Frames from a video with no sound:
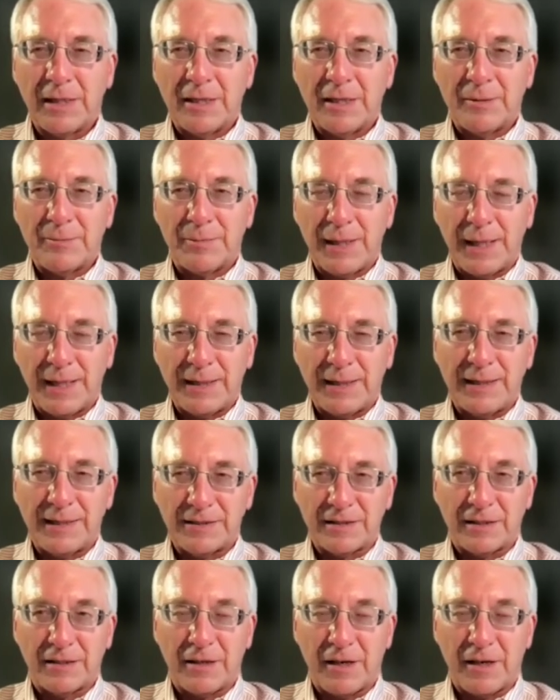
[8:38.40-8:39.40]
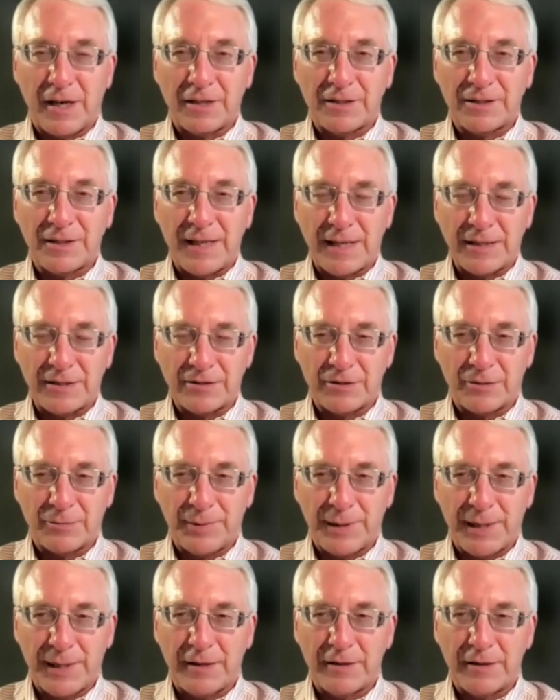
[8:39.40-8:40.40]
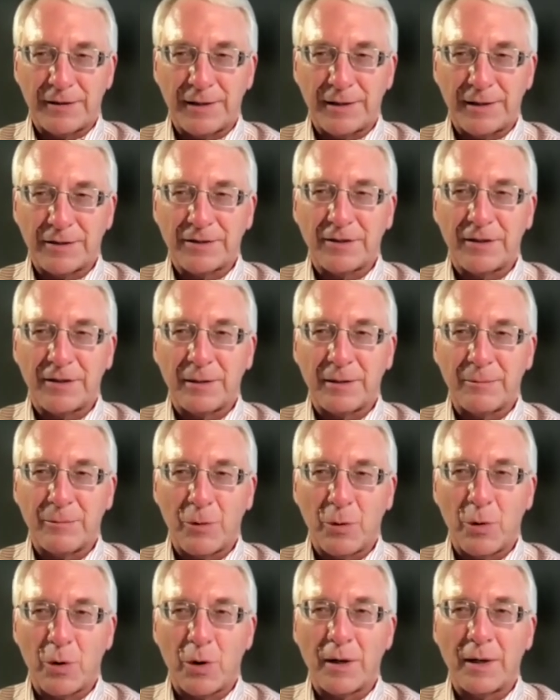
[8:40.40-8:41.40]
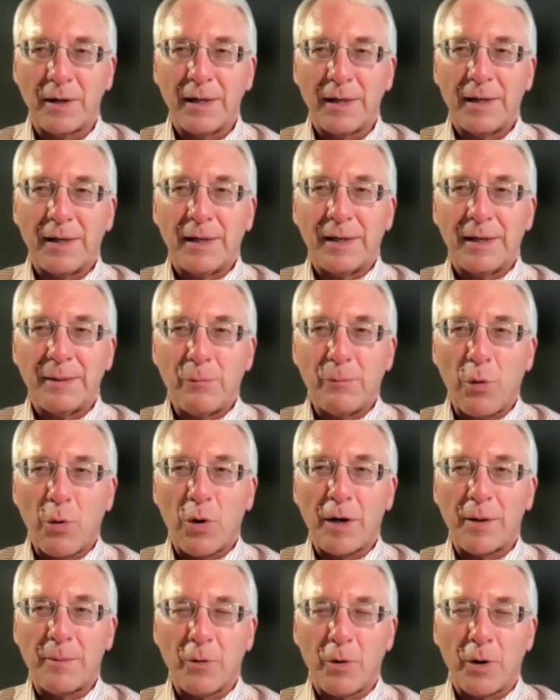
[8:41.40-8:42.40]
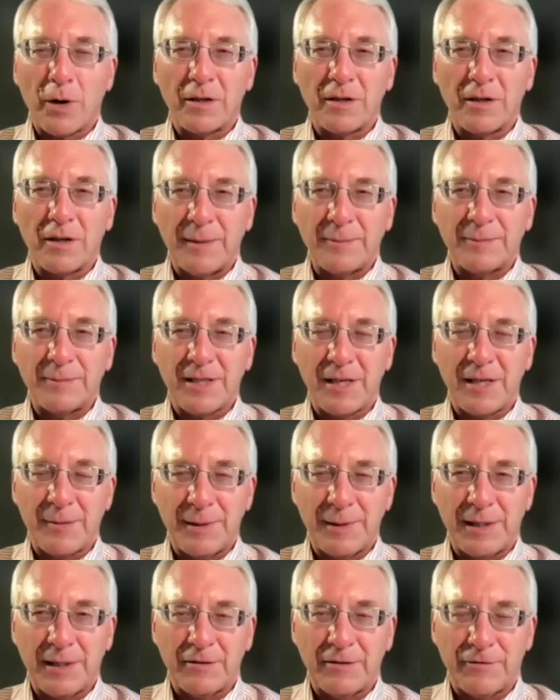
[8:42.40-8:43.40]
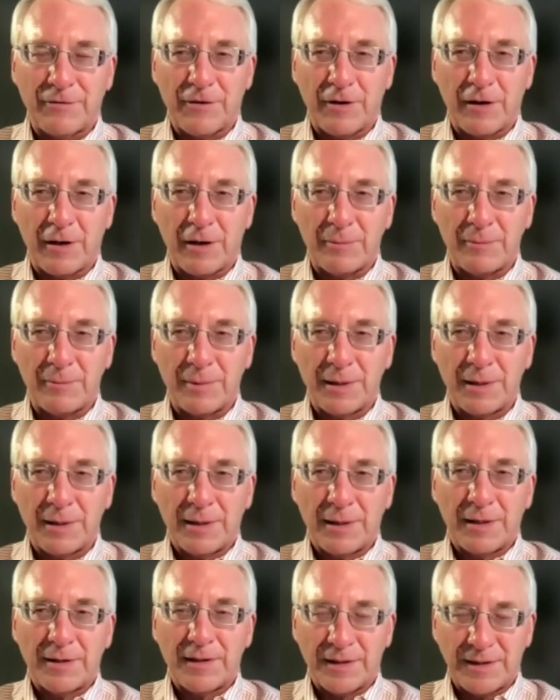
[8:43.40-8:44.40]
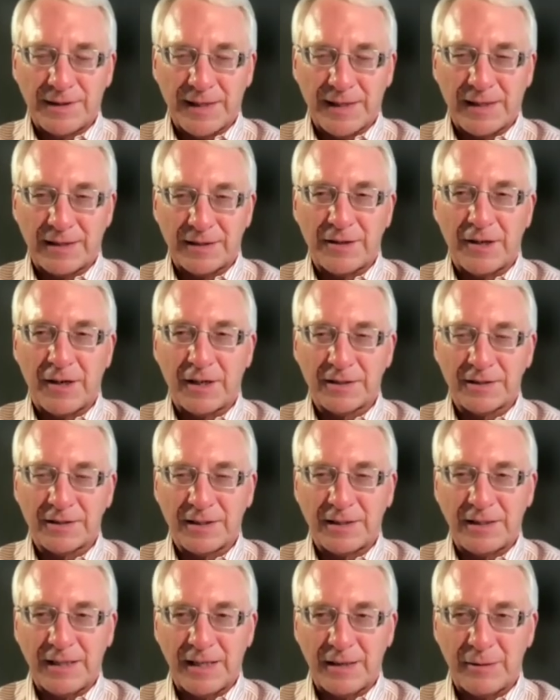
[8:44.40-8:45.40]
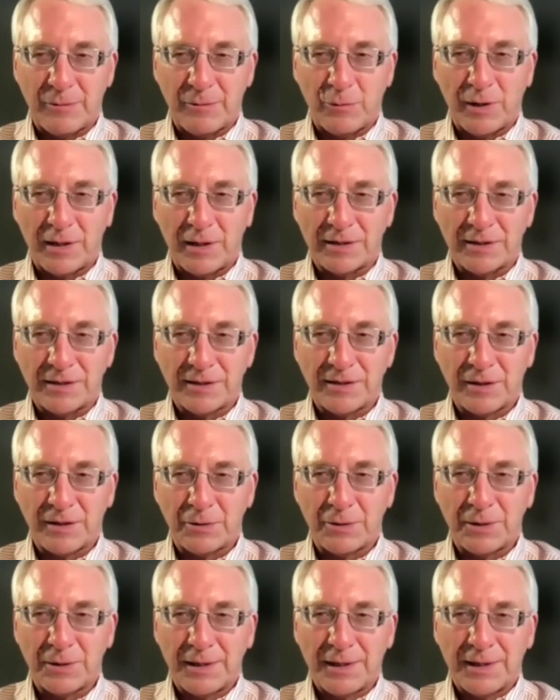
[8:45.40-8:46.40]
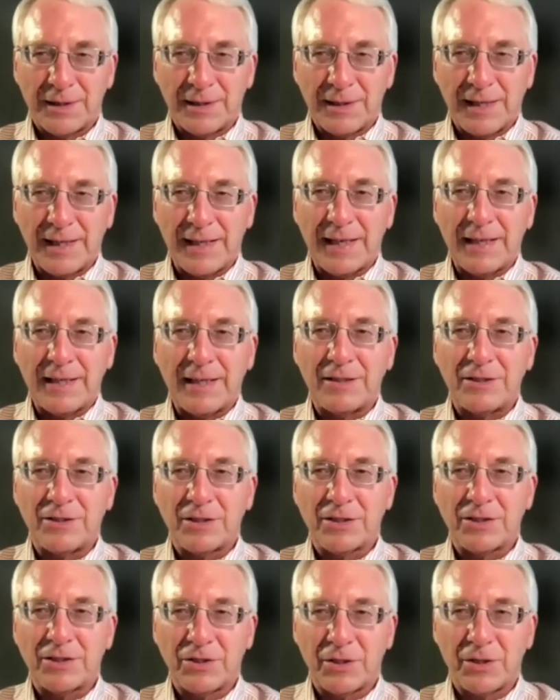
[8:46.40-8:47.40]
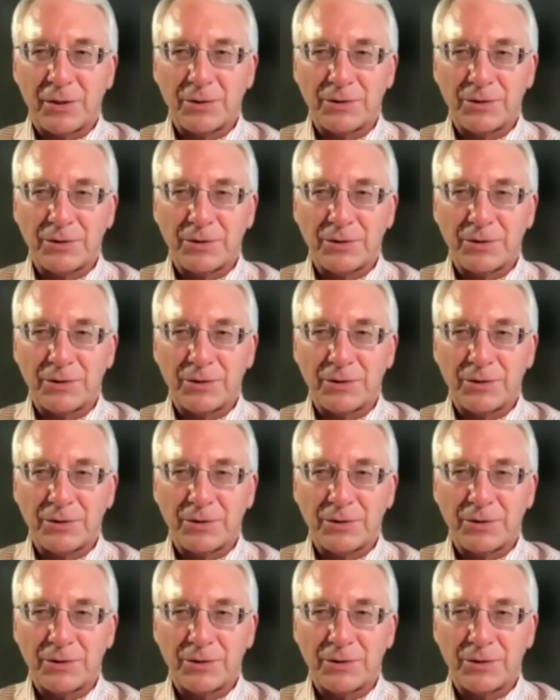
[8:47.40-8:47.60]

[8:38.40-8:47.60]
but it's a large national payer, and they're seeing more and more claims coming in from the teledocs and the Amwells. So again, it just shows